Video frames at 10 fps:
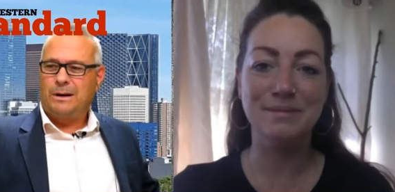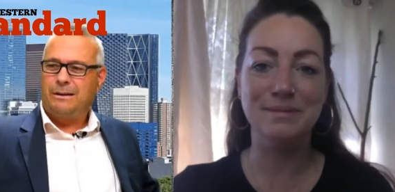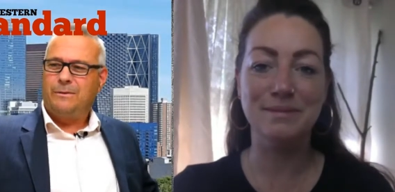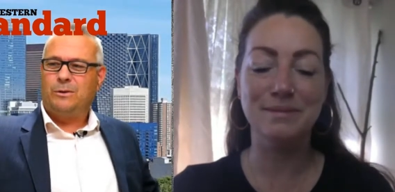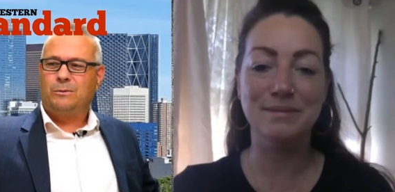
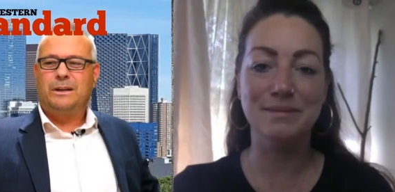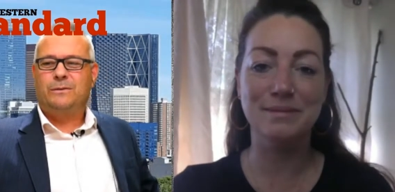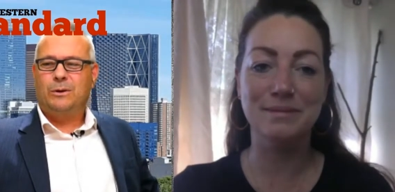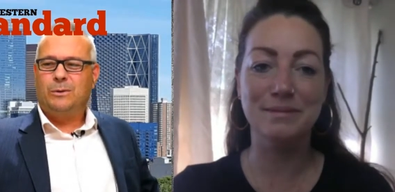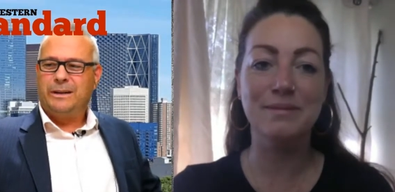Speaker 1: I've known Russ
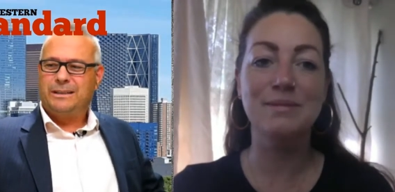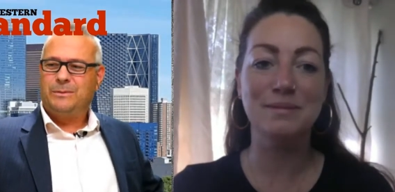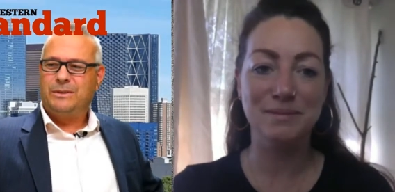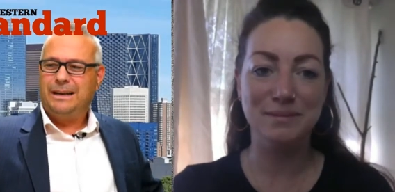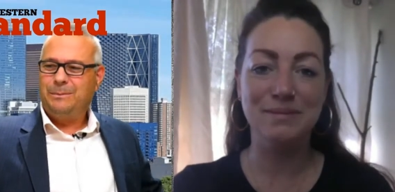for quite some
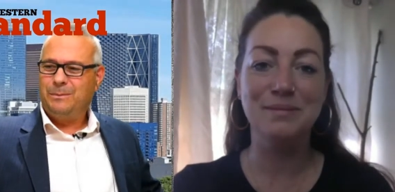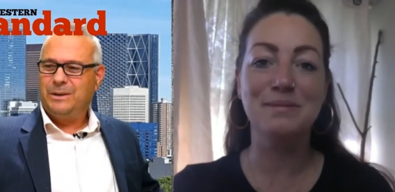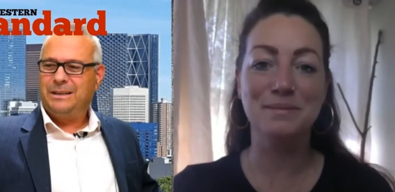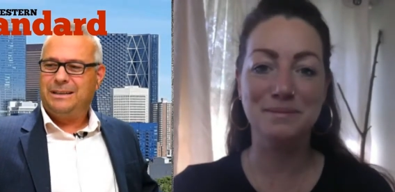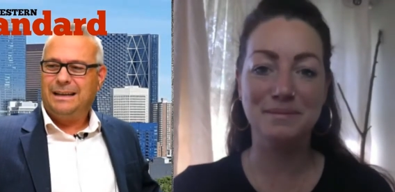time,
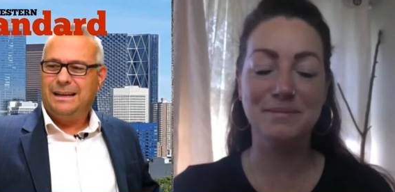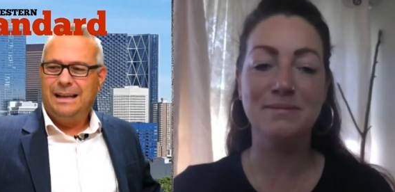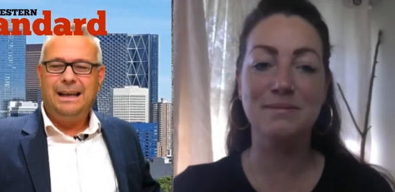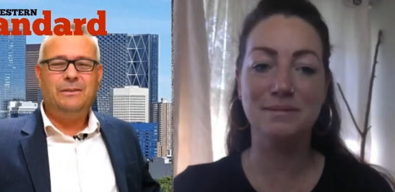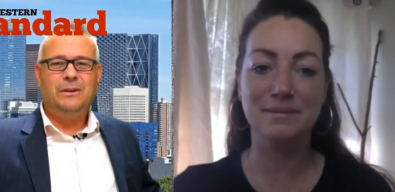but uh,
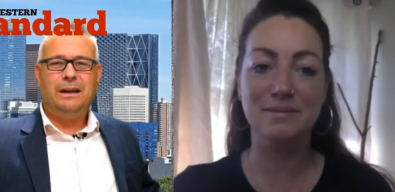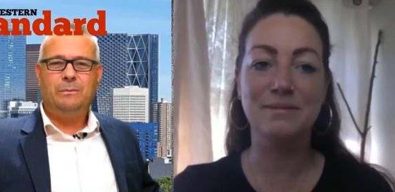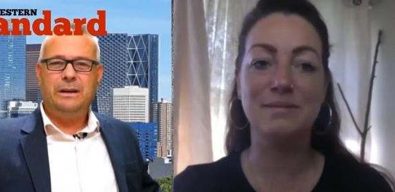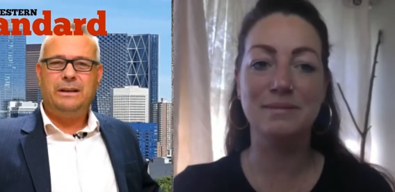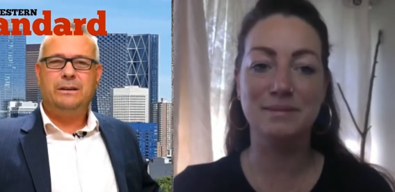haven't haven't
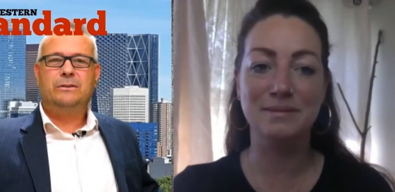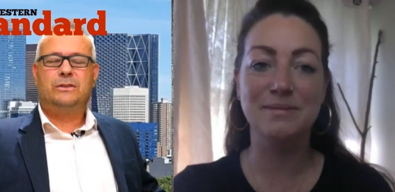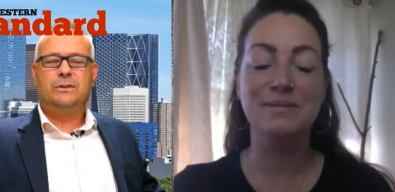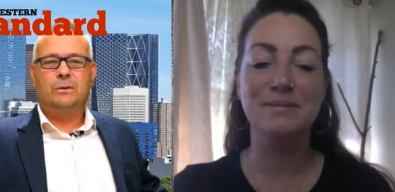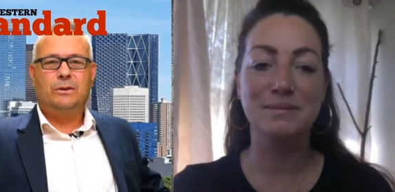met you.
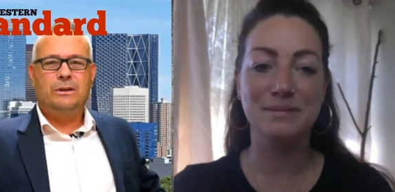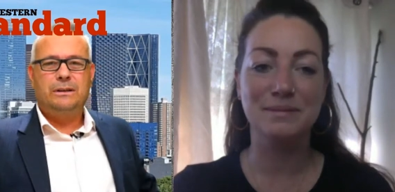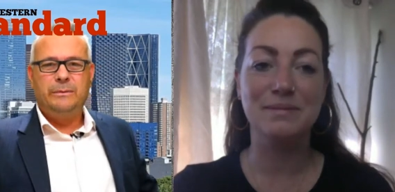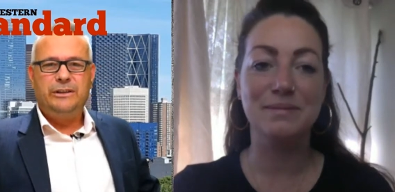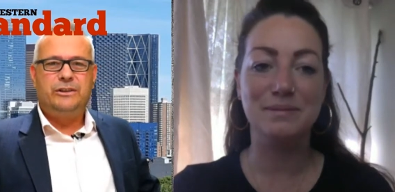So good to
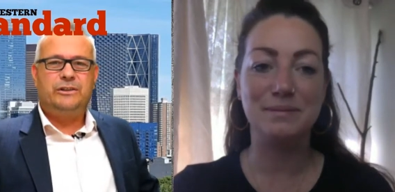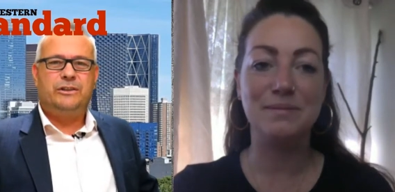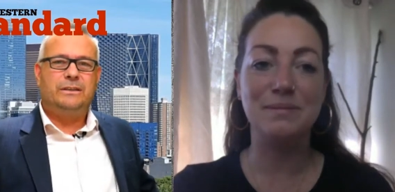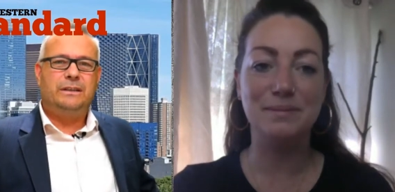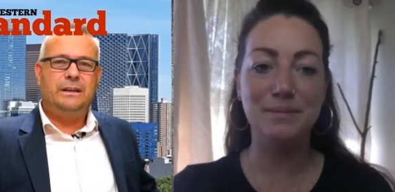meet you,
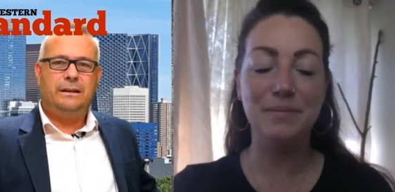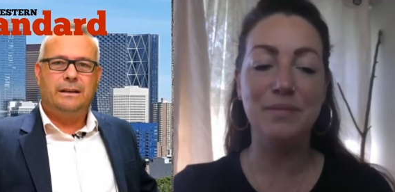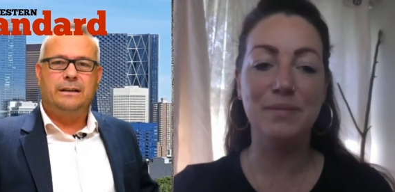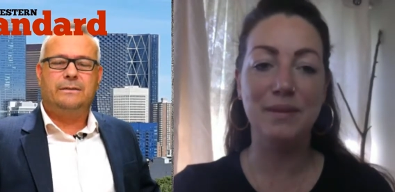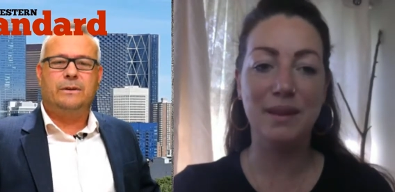Chelsea, and
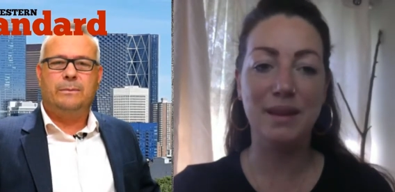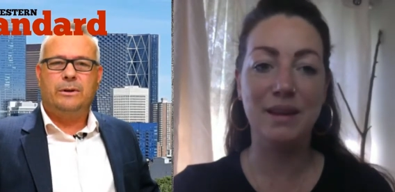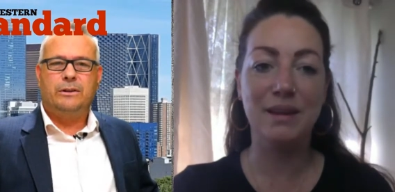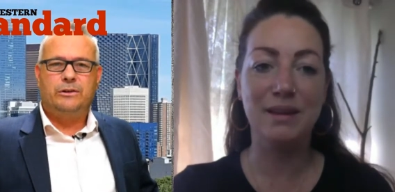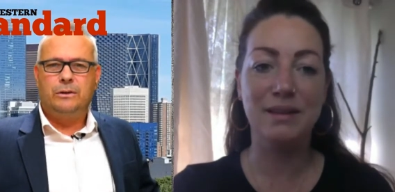thanks for coming on
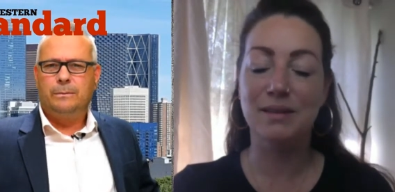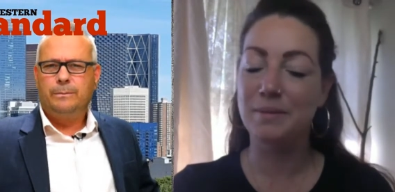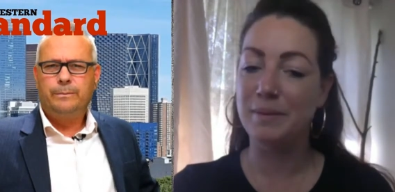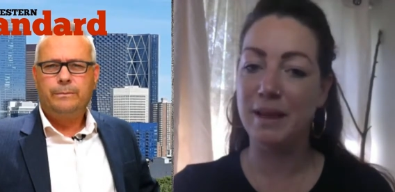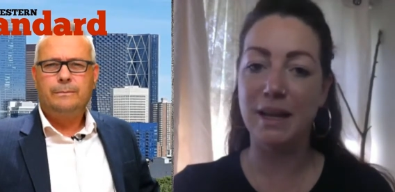the show.
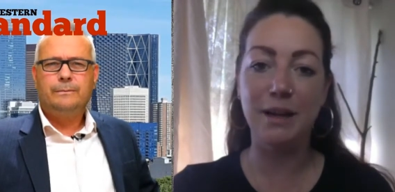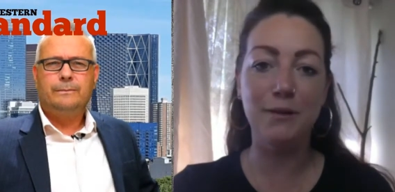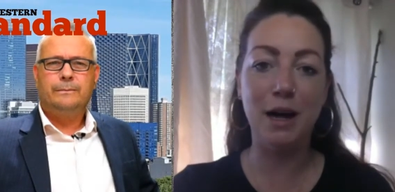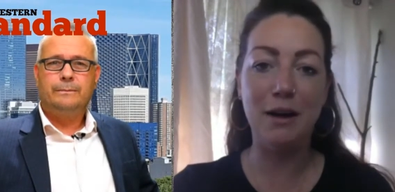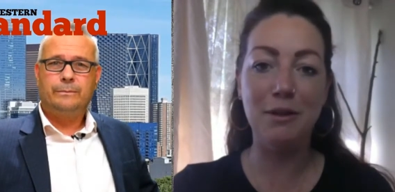
Speaker 2: Thank you
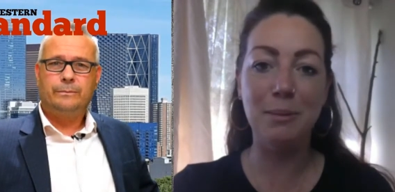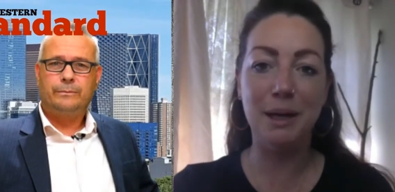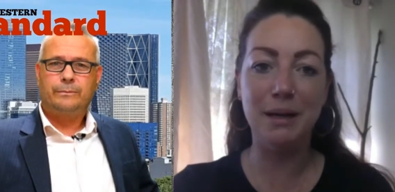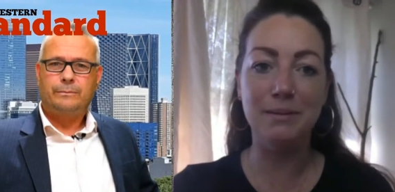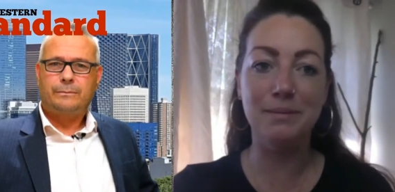for having
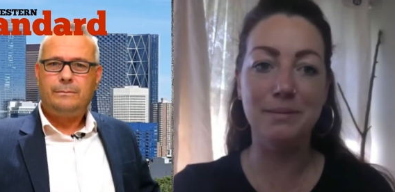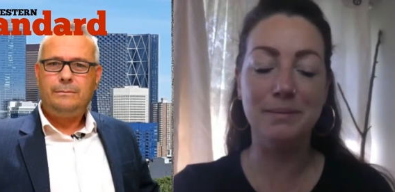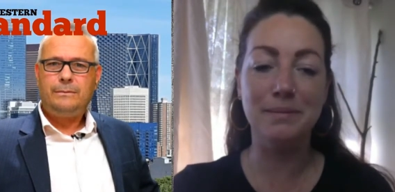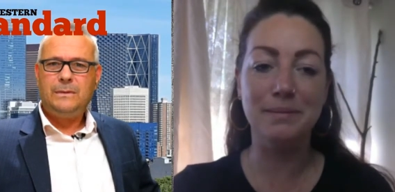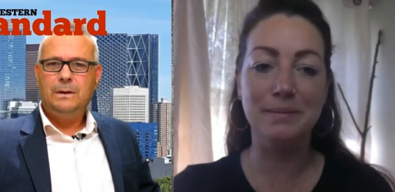me.
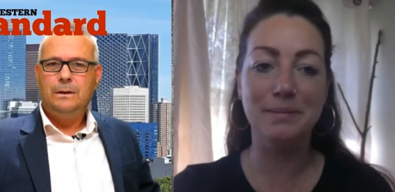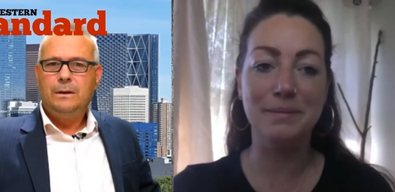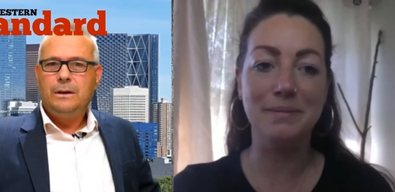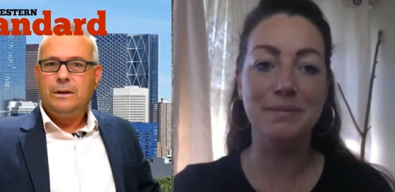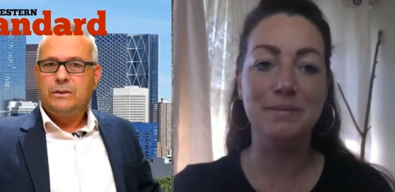
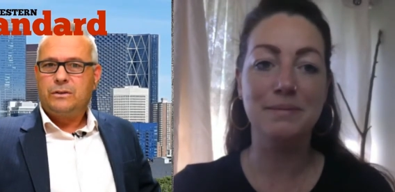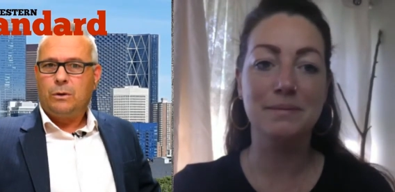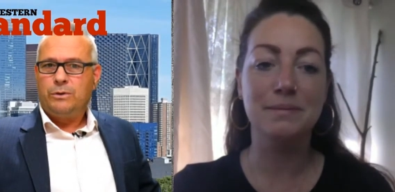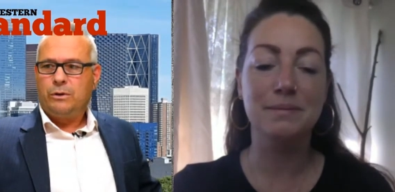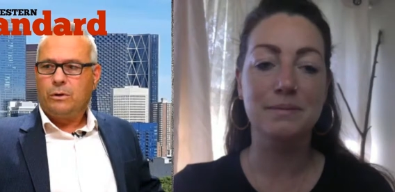
Speaker 1: So
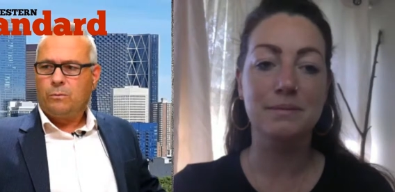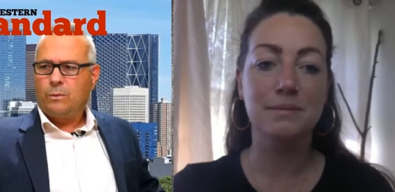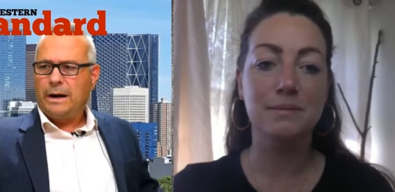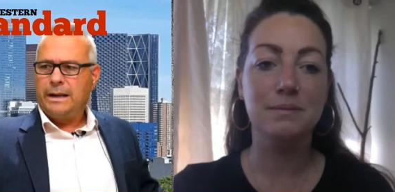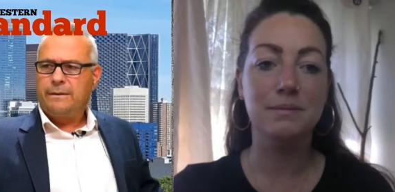you're
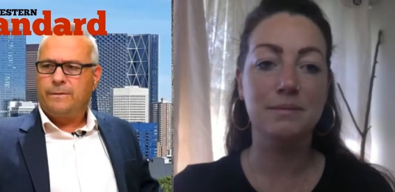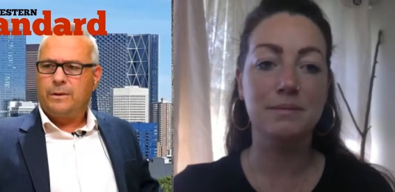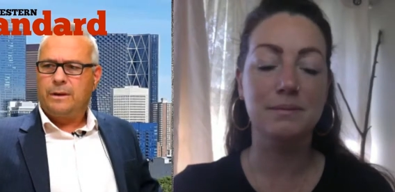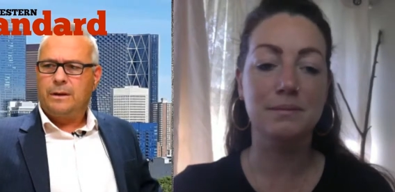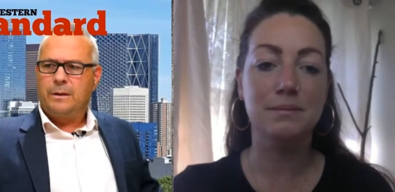running for
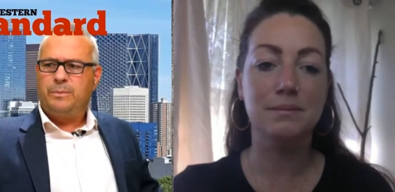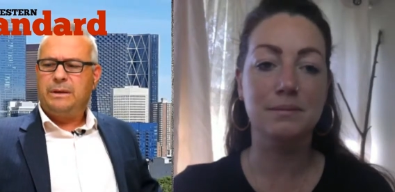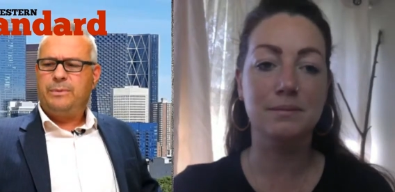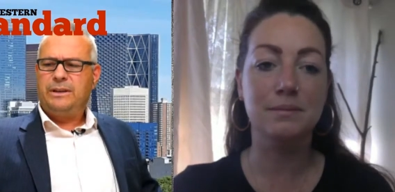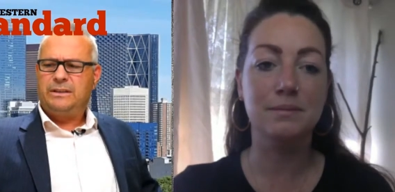the
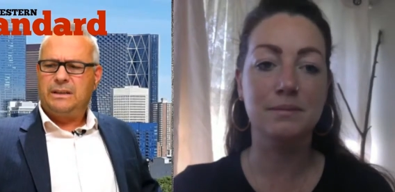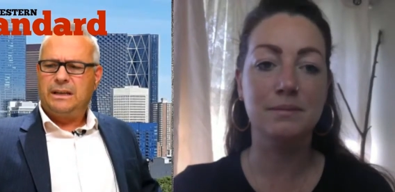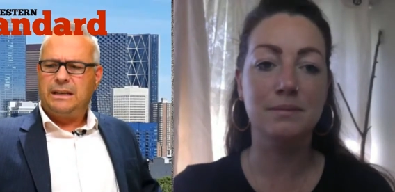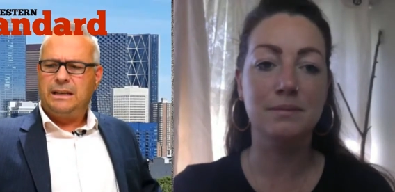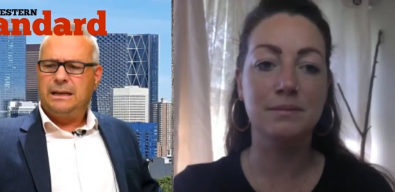
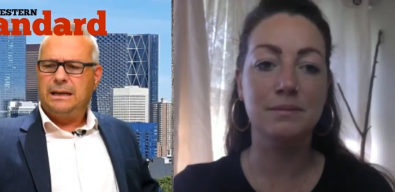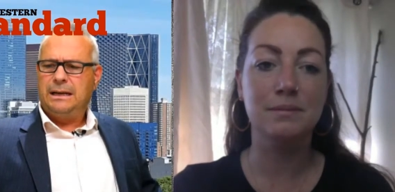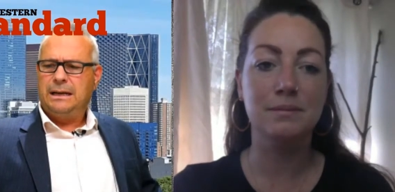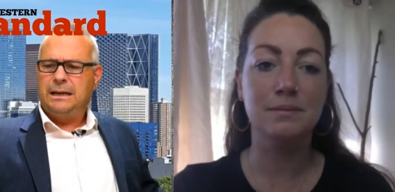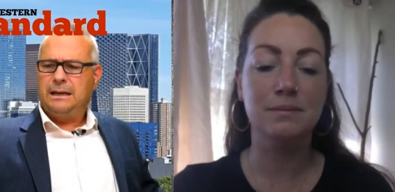PPC
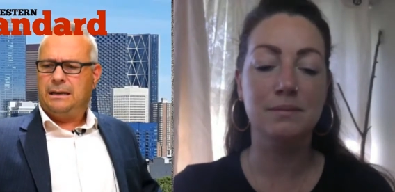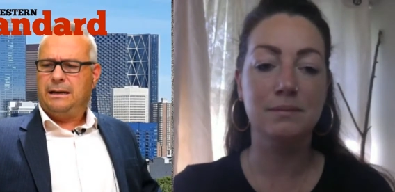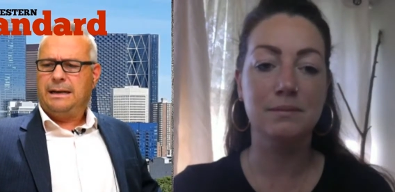in